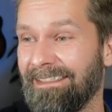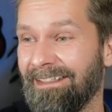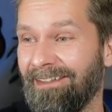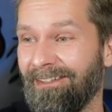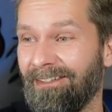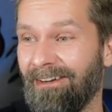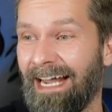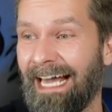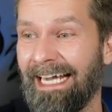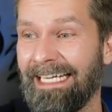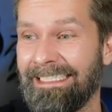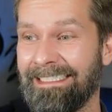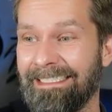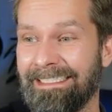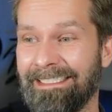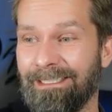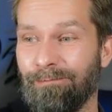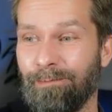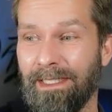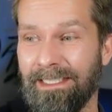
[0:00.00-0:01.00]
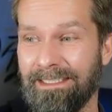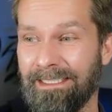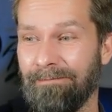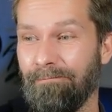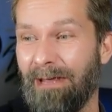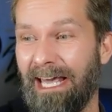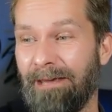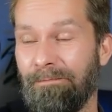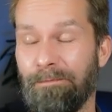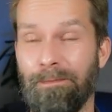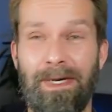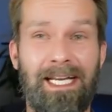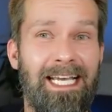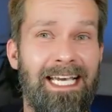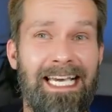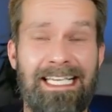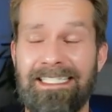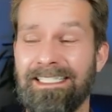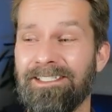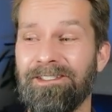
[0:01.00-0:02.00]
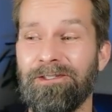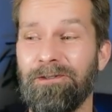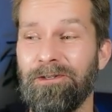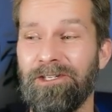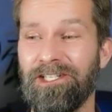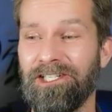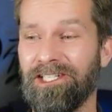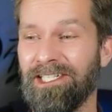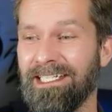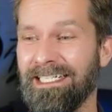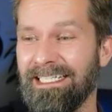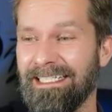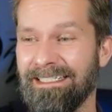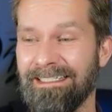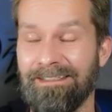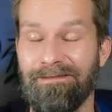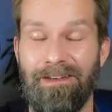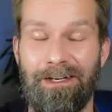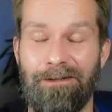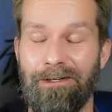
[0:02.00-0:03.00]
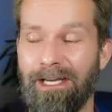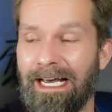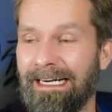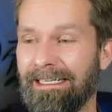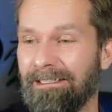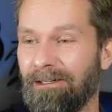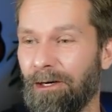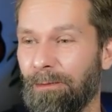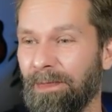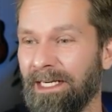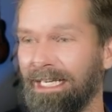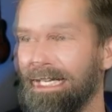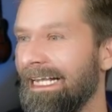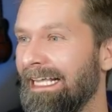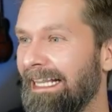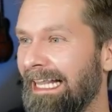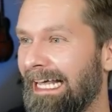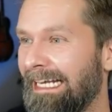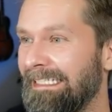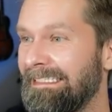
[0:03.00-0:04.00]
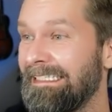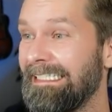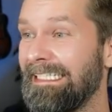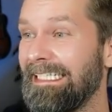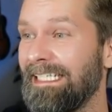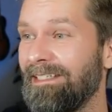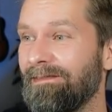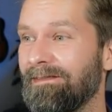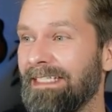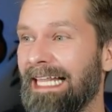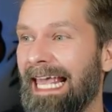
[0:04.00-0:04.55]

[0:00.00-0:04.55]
the right button name, but I guess search isn't very uncommon. And it even